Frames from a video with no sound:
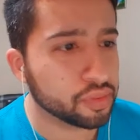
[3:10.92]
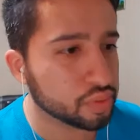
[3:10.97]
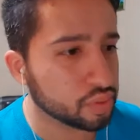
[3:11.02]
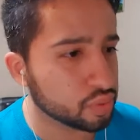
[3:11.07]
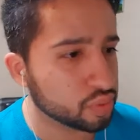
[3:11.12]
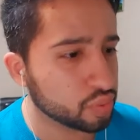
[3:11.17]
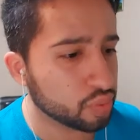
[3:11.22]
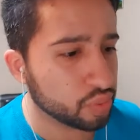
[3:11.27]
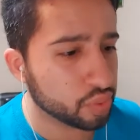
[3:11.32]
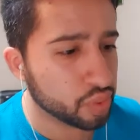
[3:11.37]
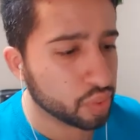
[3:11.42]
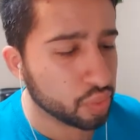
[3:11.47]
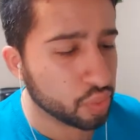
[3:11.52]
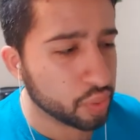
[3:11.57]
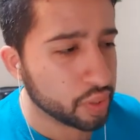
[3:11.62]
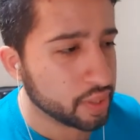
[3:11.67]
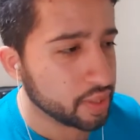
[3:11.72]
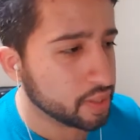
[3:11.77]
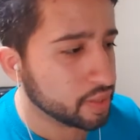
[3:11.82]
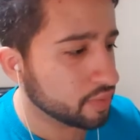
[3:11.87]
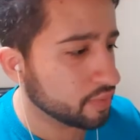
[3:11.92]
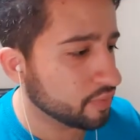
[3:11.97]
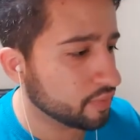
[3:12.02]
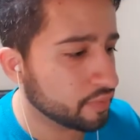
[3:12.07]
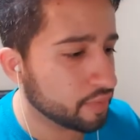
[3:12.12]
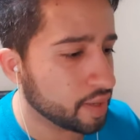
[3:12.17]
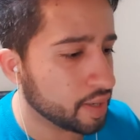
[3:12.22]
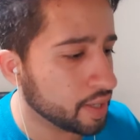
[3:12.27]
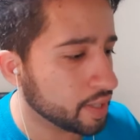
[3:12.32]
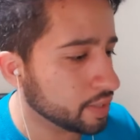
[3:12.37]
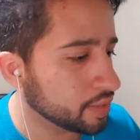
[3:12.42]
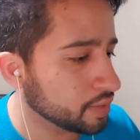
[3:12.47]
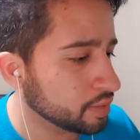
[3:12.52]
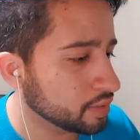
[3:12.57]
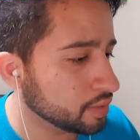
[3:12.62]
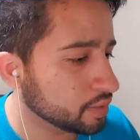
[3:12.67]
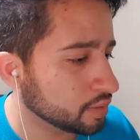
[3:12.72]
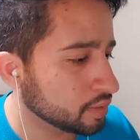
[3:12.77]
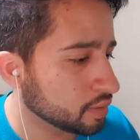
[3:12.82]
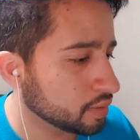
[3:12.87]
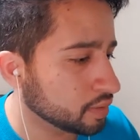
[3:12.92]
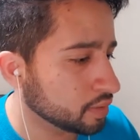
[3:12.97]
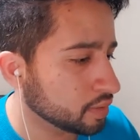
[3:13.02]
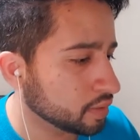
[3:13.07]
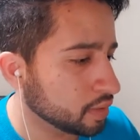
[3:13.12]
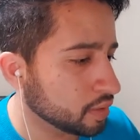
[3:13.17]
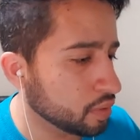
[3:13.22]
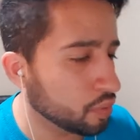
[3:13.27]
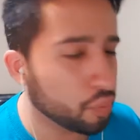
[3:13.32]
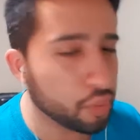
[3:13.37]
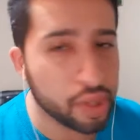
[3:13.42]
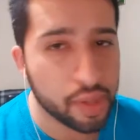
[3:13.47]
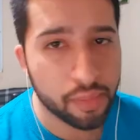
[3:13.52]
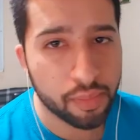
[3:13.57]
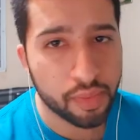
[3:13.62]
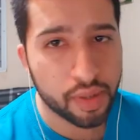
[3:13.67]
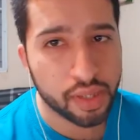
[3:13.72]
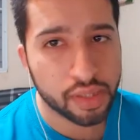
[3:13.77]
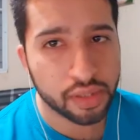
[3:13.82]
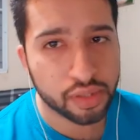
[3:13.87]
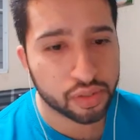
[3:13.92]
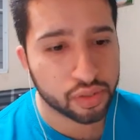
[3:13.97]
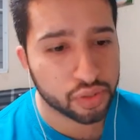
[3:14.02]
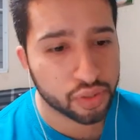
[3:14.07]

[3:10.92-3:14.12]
tutorial we find, we must